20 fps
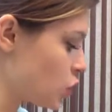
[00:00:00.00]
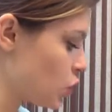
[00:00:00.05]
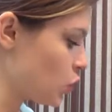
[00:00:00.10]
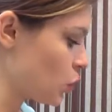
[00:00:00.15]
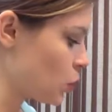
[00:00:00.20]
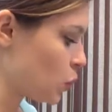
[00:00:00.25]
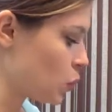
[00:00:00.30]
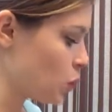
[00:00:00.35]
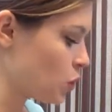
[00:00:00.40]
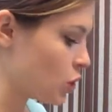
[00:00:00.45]

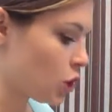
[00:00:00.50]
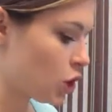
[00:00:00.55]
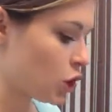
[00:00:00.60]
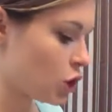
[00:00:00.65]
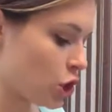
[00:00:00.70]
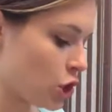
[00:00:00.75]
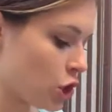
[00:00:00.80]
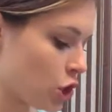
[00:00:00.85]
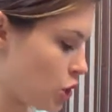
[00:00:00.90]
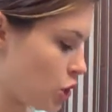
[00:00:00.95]
we're going to
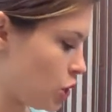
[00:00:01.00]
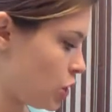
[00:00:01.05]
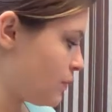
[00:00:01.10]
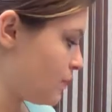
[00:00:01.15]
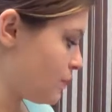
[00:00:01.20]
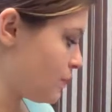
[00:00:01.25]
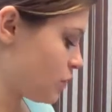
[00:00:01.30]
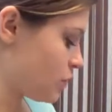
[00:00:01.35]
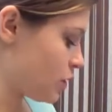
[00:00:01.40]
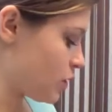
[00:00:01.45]
get our
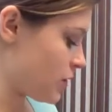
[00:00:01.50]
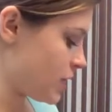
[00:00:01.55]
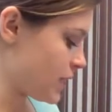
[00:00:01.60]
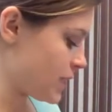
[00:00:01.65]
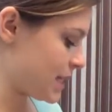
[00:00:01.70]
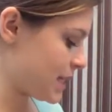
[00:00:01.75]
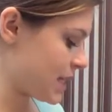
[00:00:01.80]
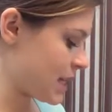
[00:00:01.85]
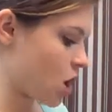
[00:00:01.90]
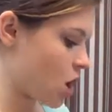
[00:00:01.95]

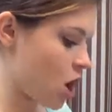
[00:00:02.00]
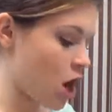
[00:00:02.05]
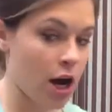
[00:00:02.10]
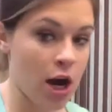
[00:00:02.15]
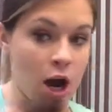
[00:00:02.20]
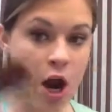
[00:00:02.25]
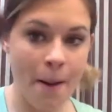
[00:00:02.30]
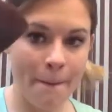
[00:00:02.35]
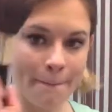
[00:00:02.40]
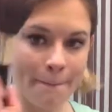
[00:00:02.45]
blush
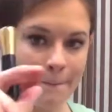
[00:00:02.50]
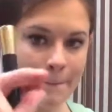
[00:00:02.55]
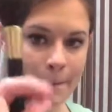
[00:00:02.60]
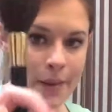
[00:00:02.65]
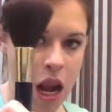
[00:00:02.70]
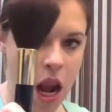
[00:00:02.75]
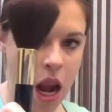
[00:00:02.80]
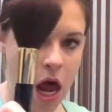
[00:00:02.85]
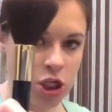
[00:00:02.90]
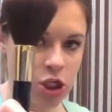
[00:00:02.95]
brush. I
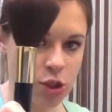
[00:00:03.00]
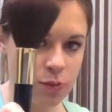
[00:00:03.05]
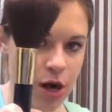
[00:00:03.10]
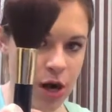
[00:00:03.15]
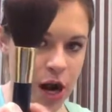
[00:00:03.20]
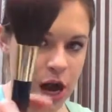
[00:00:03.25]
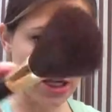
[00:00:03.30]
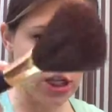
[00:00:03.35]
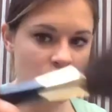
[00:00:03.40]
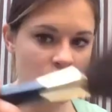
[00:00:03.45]
like to
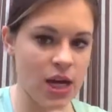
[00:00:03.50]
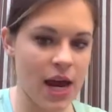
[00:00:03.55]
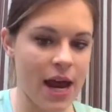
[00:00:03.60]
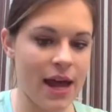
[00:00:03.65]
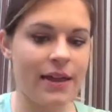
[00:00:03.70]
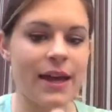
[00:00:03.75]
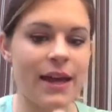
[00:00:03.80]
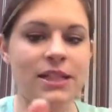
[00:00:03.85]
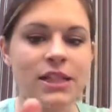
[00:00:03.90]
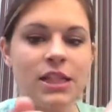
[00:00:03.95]
use Estee
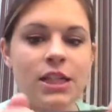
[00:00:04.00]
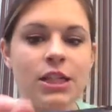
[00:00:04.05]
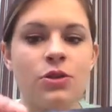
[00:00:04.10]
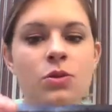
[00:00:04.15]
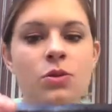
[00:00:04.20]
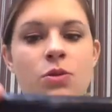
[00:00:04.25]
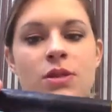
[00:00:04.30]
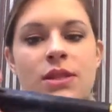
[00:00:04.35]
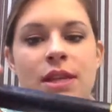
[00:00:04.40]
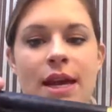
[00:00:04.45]
Lauder
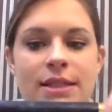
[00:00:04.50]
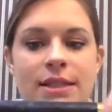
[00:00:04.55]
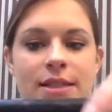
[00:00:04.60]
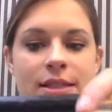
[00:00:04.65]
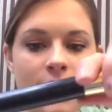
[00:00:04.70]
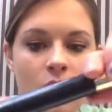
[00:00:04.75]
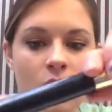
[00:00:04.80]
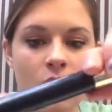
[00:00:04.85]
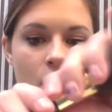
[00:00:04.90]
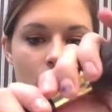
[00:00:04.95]

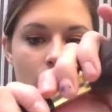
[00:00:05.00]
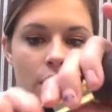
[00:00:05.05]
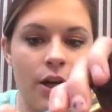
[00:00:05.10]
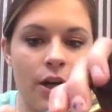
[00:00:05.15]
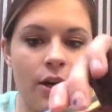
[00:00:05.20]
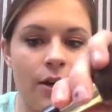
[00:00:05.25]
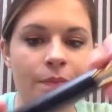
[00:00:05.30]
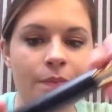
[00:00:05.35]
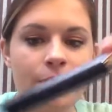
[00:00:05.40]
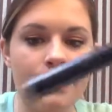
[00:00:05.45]

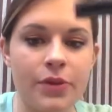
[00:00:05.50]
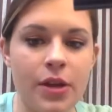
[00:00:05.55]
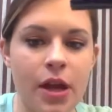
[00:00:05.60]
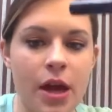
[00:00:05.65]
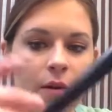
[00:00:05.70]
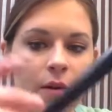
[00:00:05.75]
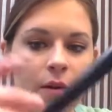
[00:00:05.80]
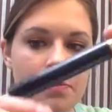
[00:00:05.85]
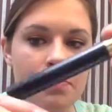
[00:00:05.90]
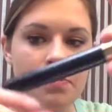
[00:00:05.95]
blush
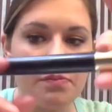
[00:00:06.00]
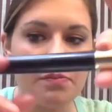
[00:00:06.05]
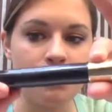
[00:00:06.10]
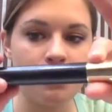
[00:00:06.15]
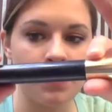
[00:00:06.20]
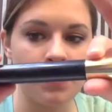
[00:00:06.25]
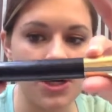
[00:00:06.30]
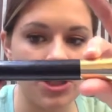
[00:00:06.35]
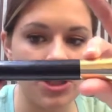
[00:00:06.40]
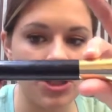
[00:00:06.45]
brushes.
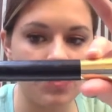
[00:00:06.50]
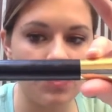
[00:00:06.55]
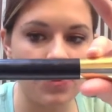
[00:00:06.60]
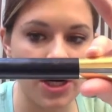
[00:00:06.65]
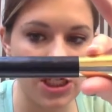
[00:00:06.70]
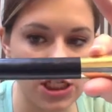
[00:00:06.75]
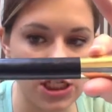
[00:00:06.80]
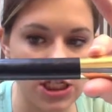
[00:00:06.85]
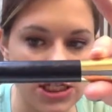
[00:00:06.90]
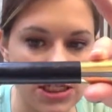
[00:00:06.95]
They're really
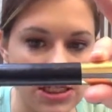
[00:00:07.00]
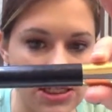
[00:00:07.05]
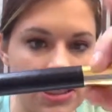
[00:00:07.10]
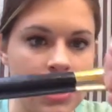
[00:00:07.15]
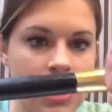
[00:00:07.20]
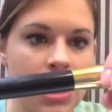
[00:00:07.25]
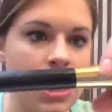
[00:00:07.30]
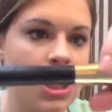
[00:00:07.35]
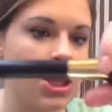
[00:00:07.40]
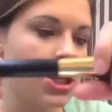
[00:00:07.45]
good.
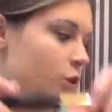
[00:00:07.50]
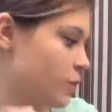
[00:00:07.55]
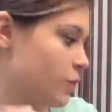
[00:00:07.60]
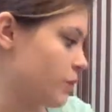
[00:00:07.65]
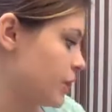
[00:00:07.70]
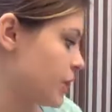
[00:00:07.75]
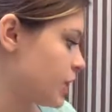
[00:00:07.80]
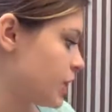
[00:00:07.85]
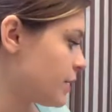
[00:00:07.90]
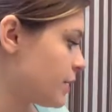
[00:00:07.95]

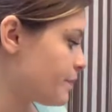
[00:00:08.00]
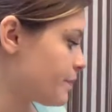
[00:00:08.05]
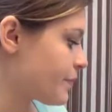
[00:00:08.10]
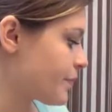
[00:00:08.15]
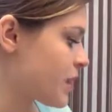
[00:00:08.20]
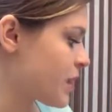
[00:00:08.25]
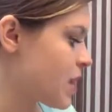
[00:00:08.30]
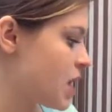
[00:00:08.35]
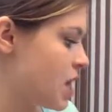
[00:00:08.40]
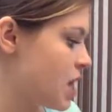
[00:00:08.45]
And we're going
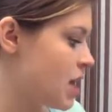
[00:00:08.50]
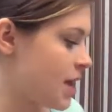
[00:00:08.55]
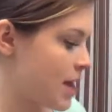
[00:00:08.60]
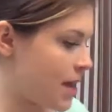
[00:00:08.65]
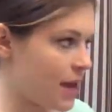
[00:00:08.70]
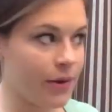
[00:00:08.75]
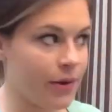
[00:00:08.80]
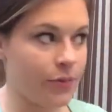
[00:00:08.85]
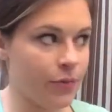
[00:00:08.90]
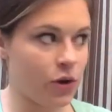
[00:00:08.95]
to get
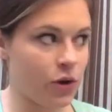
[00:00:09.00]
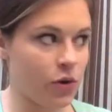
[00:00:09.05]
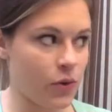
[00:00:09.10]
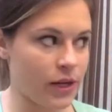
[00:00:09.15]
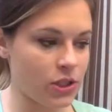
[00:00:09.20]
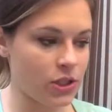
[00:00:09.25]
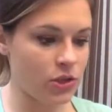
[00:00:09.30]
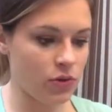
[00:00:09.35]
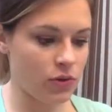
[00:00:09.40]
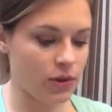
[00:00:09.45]

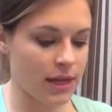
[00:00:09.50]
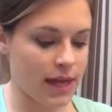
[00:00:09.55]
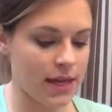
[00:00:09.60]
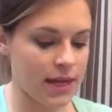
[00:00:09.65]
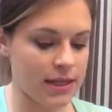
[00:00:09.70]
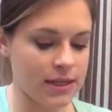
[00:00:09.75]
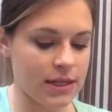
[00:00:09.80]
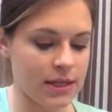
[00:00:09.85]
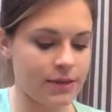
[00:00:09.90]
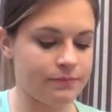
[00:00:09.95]

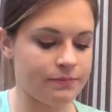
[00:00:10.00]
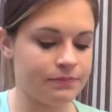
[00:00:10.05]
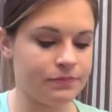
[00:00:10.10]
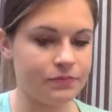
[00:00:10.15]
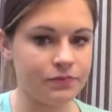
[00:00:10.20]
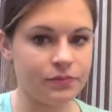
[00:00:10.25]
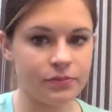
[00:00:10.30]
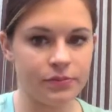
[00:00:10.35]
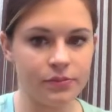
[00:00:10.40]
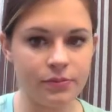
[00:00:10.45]
our
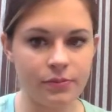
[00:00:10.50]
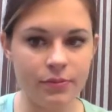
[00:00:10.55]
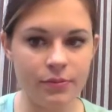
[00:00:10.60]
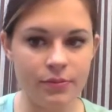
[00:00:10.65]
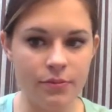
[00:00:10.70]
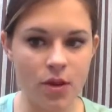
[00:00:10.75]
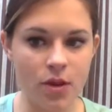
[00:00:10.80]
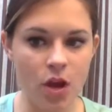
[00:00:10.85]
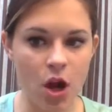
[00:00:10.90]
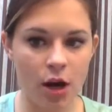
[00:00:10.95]
blush, and
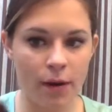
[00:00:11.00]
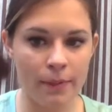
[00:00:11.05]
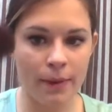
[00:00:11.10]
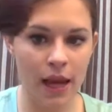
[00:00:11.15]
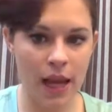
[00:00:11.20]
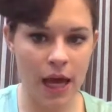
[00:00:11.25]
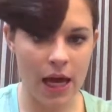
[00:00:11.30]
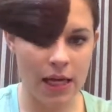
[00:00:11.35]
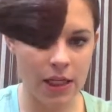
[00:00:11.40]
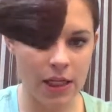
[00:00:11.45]
we're just going to
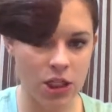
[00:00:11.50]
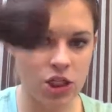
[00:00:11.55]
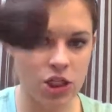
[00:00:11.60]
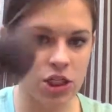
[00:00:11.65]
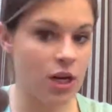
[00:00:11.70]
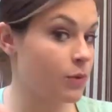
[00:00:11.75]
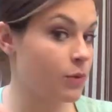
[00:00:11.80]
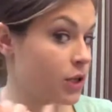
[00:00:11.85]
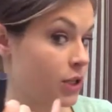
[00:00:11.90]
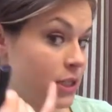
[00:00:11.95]
put it on
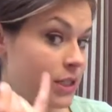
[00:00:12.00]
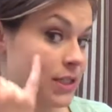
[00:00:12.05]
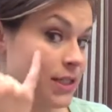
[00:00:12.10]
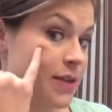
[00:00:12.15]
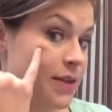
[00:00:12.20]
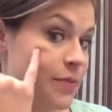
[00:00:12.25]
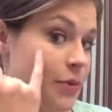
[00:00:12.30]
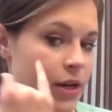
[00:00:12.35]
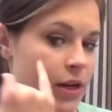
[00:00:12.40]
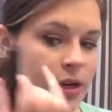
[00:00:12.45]
the
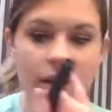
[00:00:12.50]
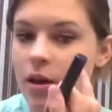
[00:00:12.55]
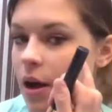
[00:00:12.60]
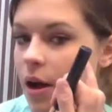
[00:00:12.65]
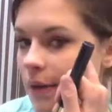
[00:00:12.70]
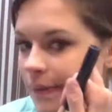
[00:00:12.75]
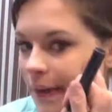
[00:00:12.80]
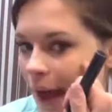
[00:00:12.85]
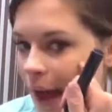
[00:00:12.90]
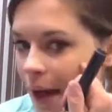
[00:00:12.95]
apples of our
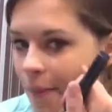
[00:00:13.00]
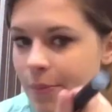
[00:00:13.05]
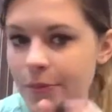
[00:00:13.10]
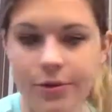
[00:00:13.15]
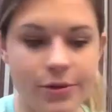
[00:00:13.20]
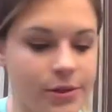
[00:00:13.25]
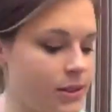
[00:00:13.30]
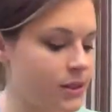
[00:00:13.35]
cheeks.